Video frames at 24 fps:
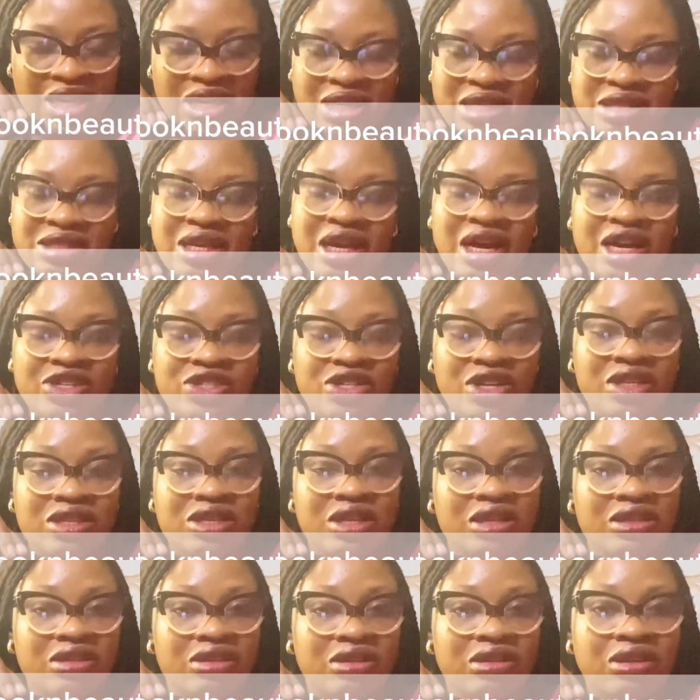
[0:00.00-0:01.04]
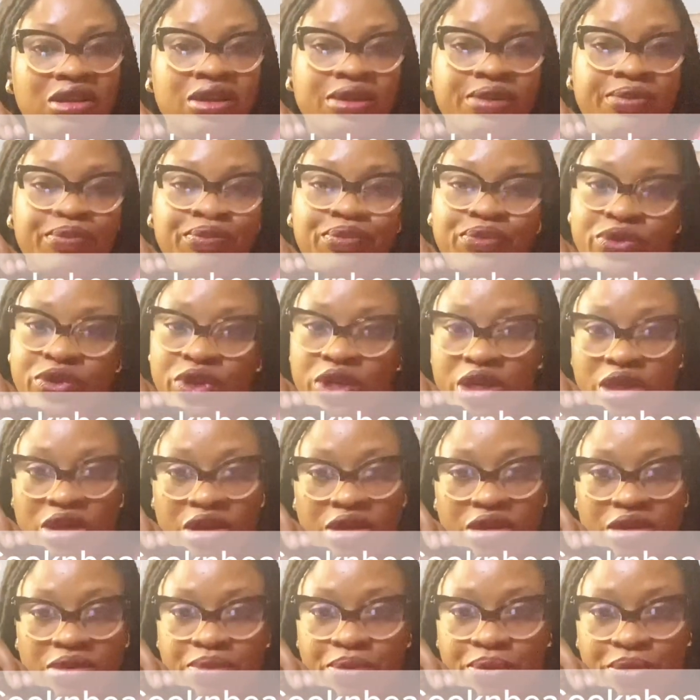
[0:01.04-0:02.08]
It's harsher than
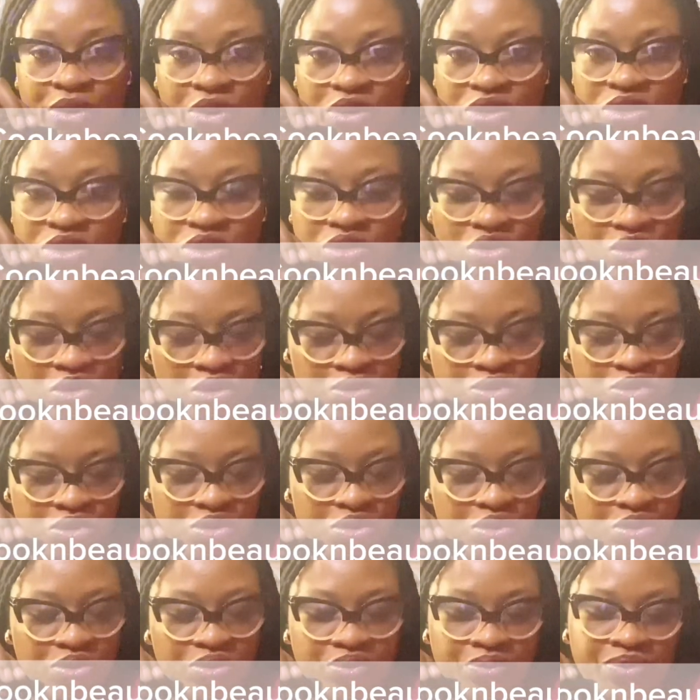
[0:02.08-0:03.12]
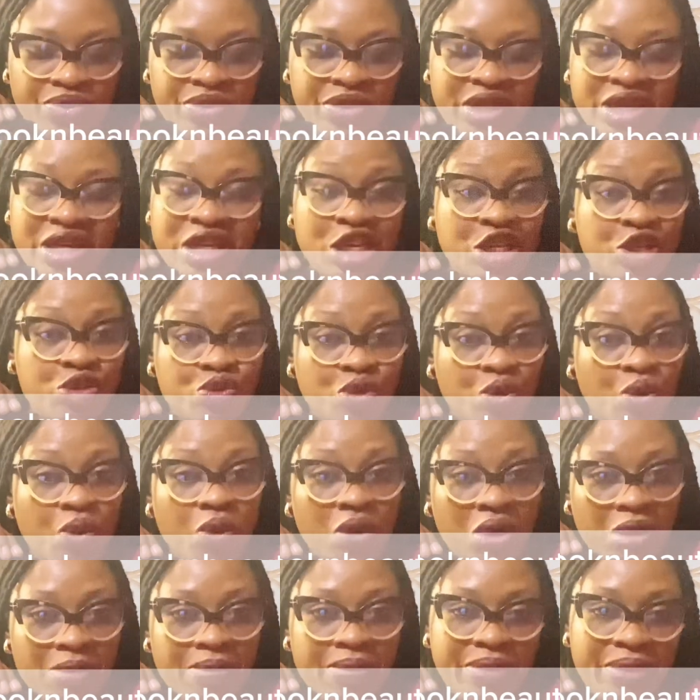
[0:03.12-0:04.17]
the body scrub, so it will
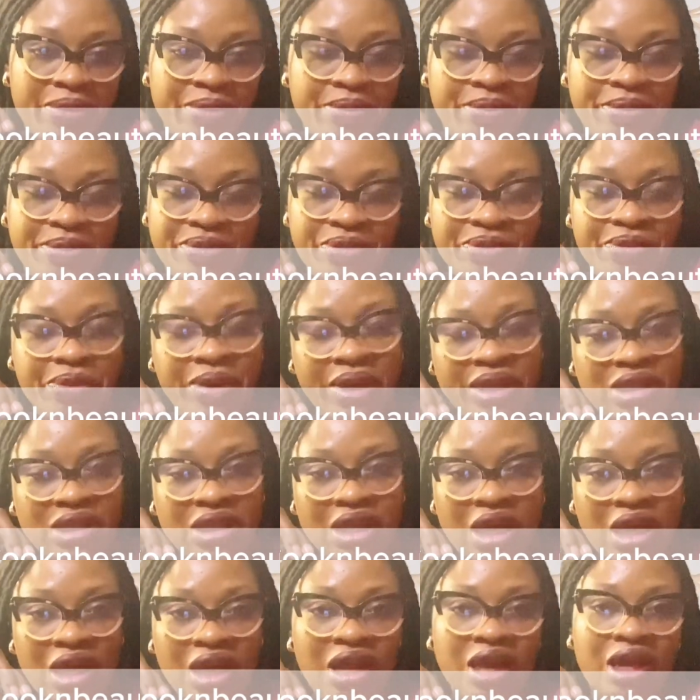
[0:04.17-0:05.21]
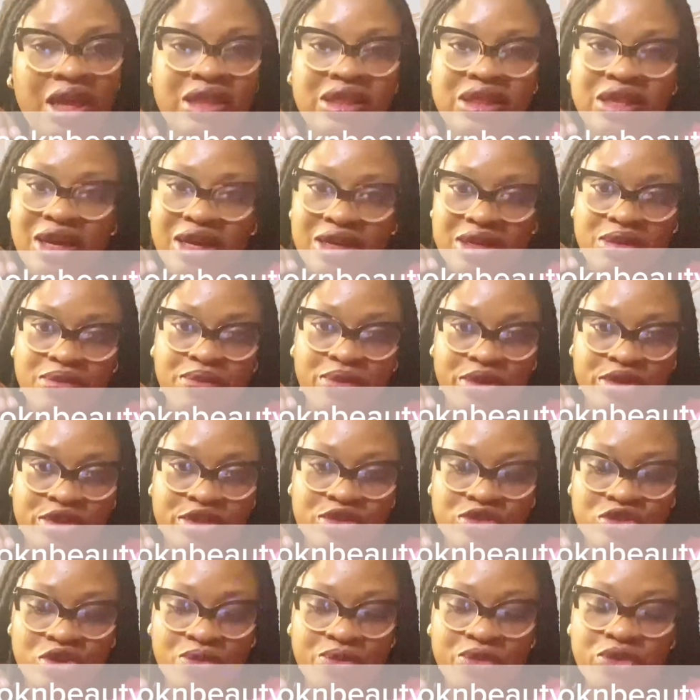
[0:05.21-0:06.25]
work better than the body scrub.